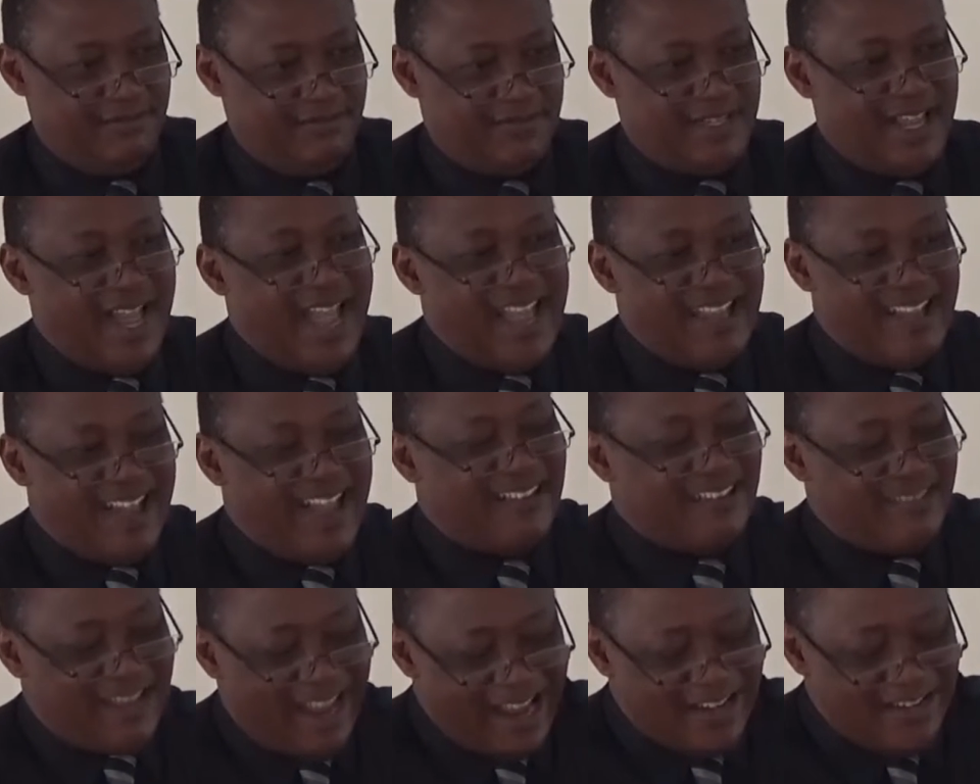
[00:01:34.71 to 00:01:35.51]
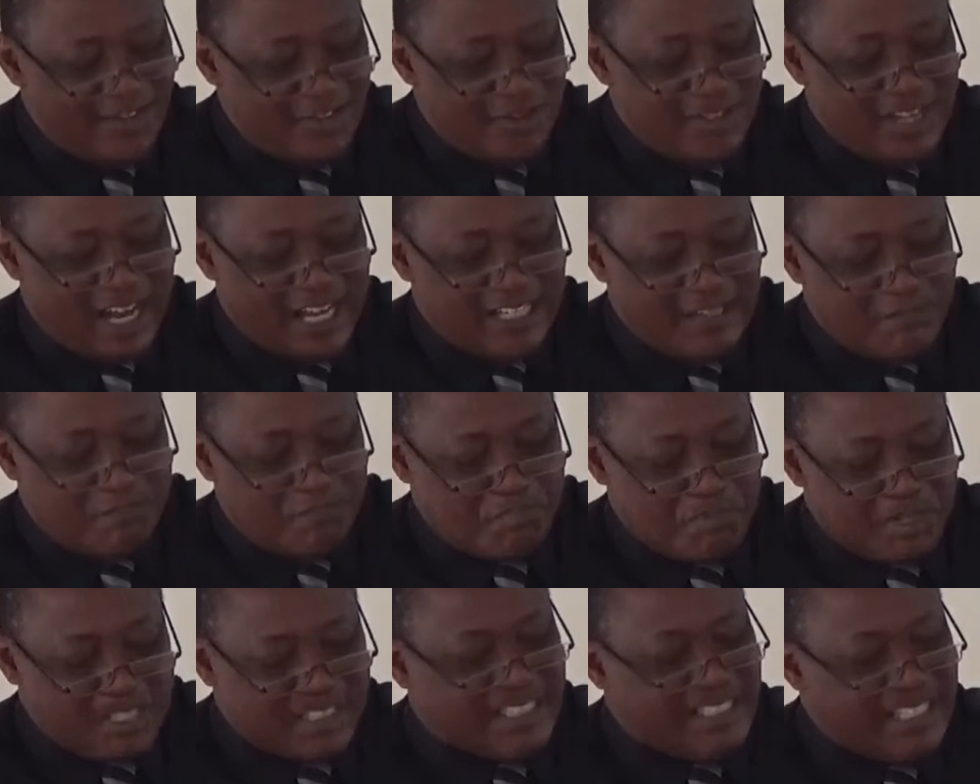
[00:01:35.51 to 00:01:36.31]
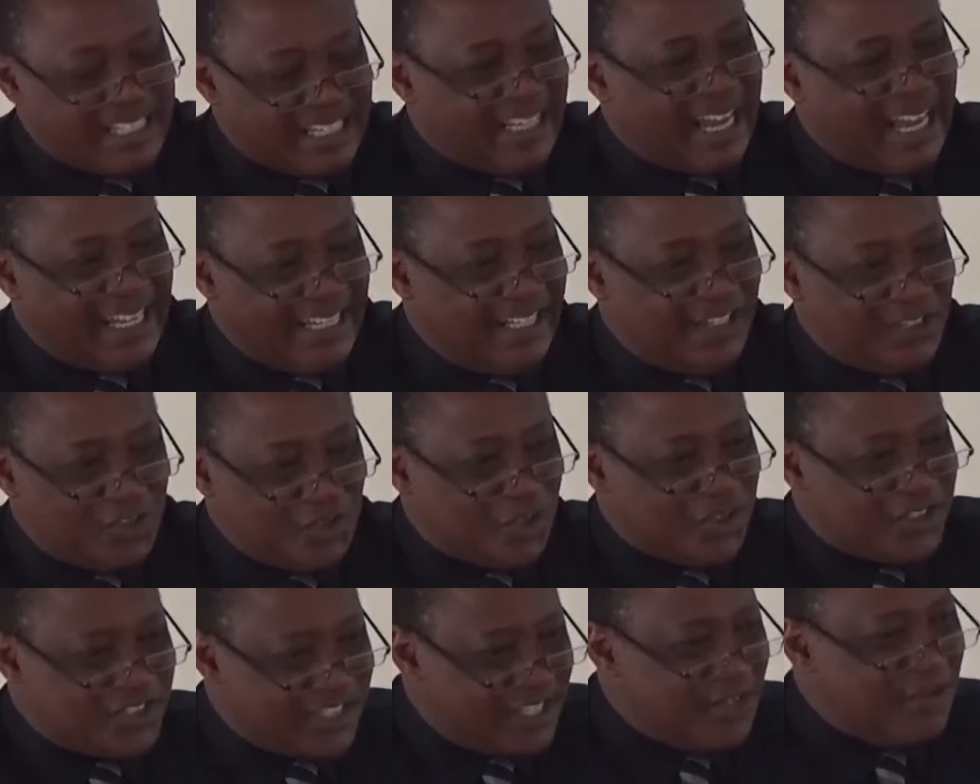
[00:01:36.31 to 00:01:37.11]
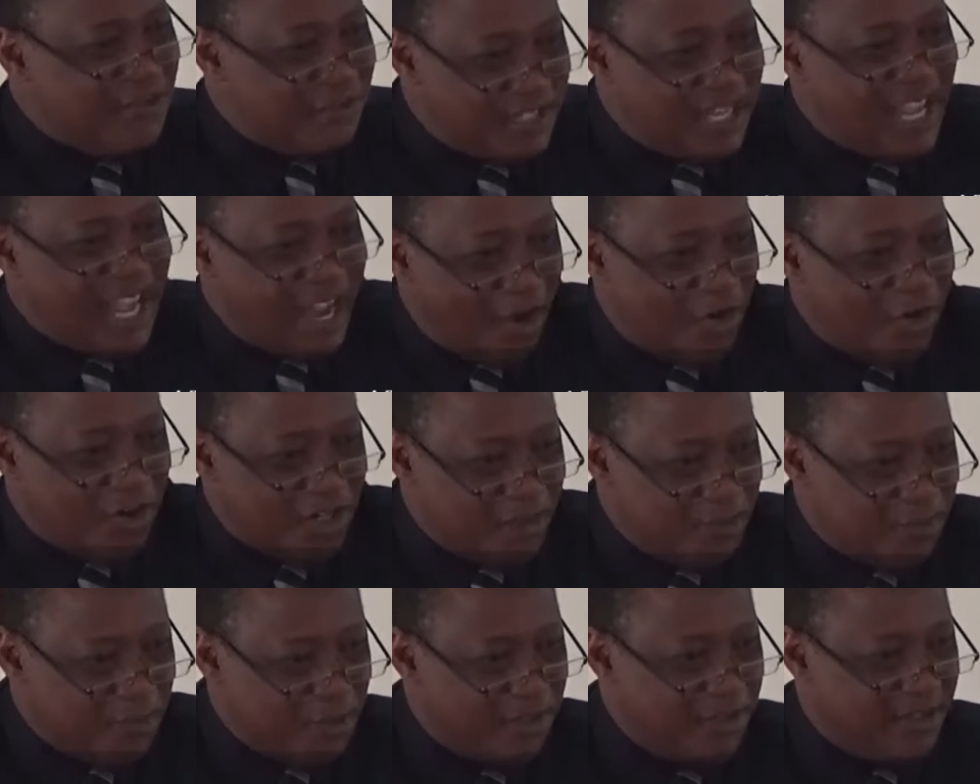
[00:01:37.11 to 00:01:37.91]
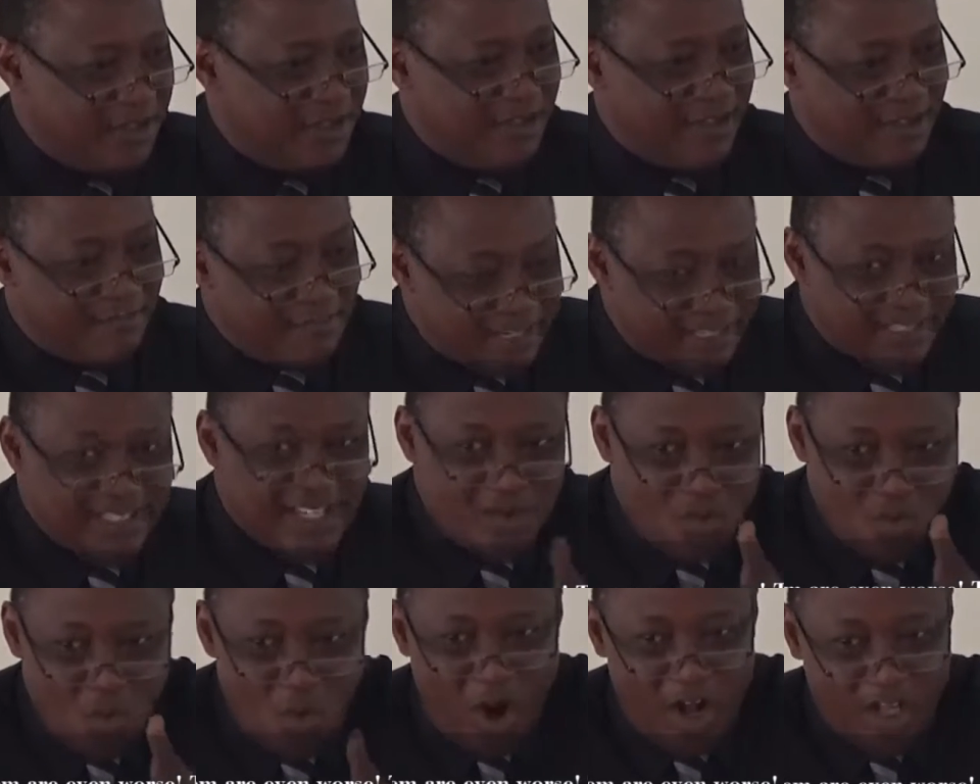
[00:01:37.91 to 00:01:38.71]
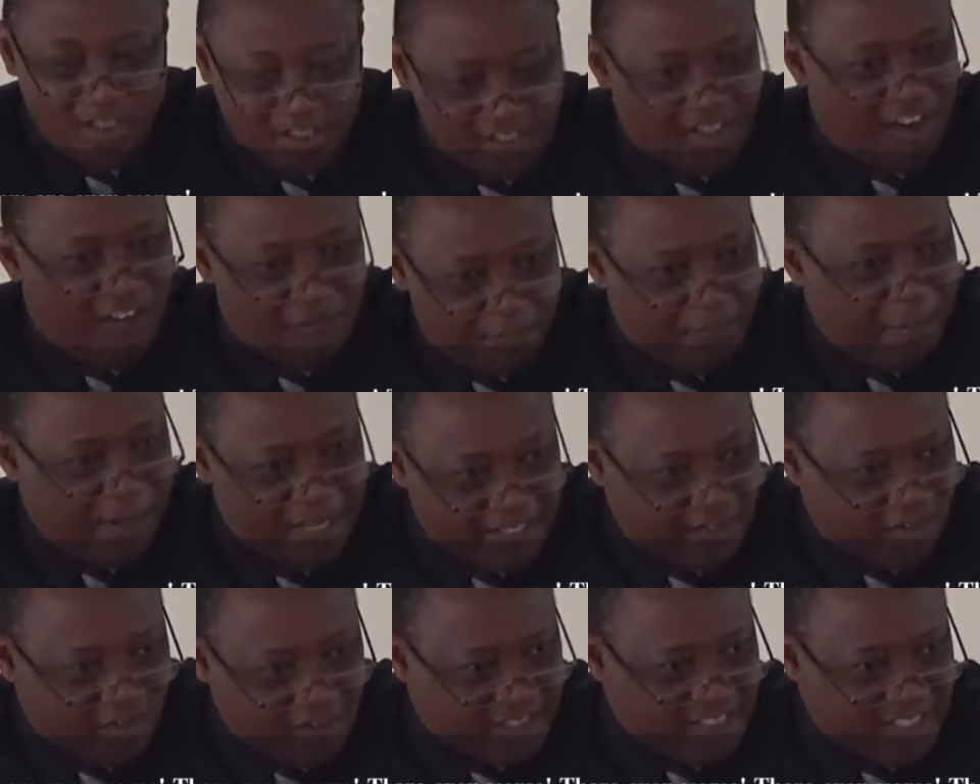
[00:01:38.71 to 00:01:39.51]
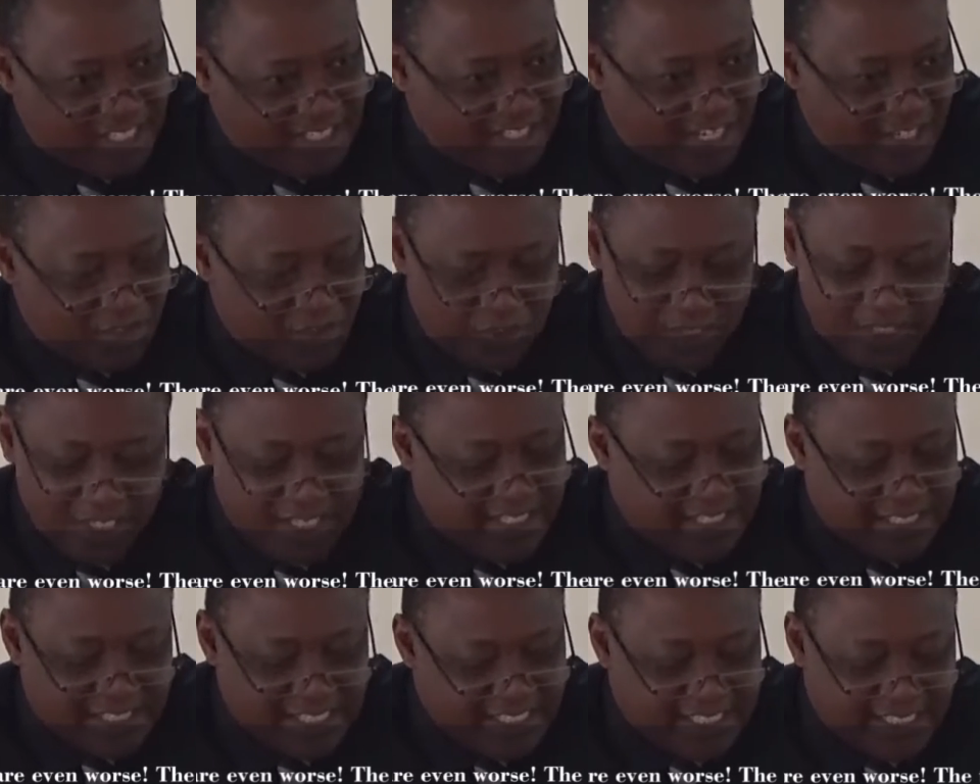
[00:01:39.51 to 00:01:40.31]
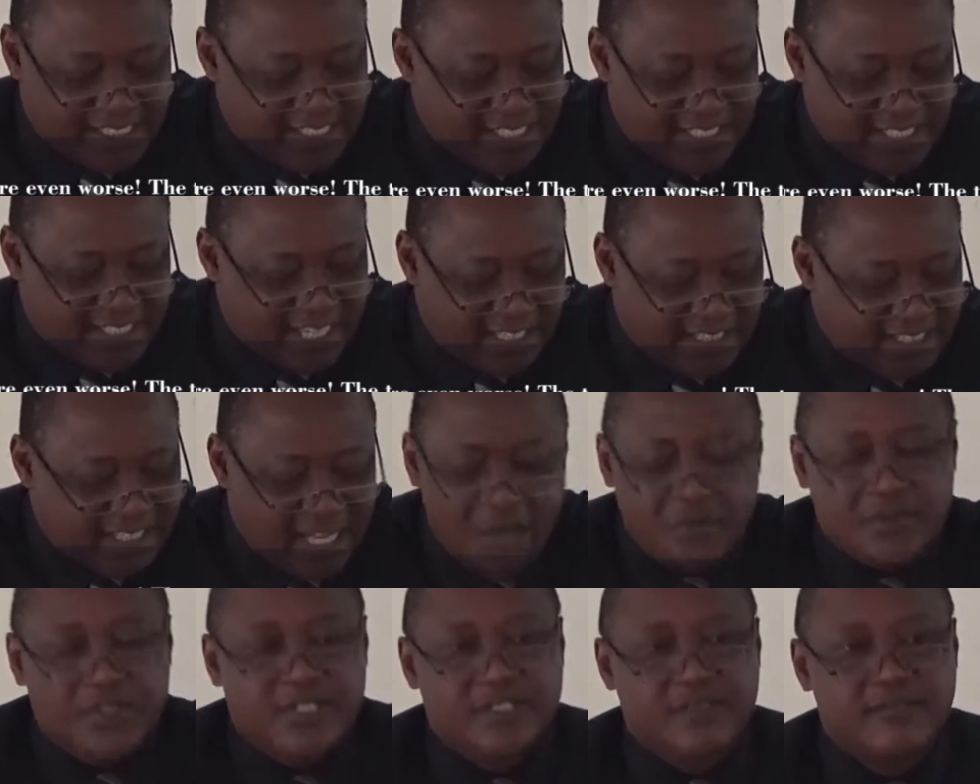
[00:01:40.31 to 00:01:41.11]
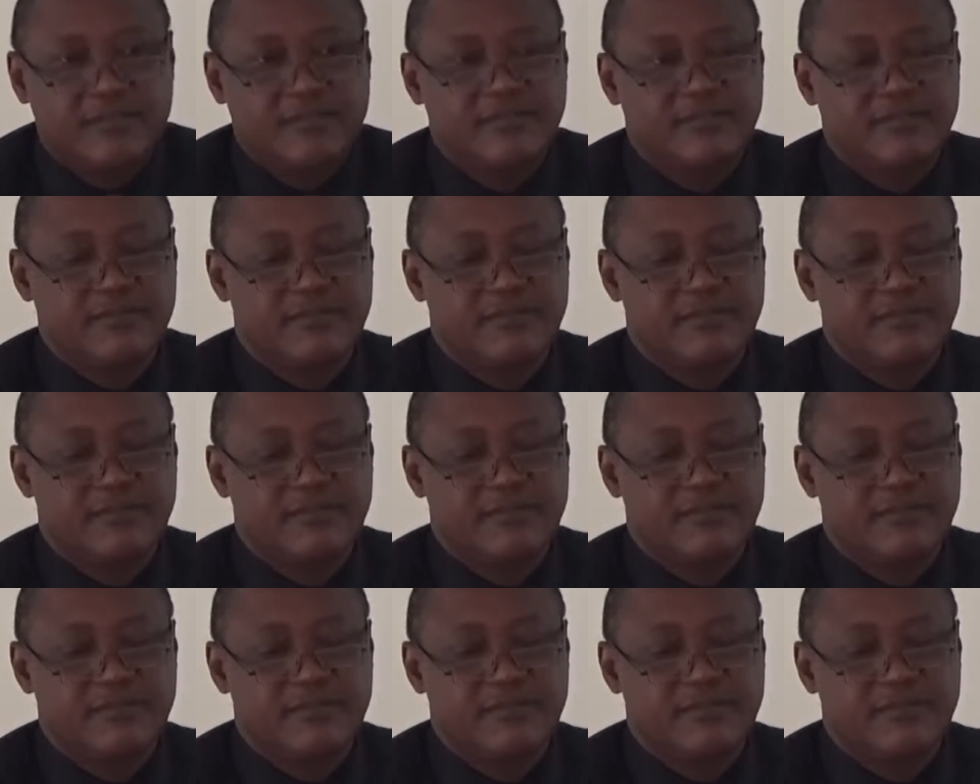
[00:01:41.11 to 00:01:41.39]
So I, I, I, knew that the priests in the Catholic Church, they, they are horrible. But the ones of Pentecostals are doing is, is, is astounding.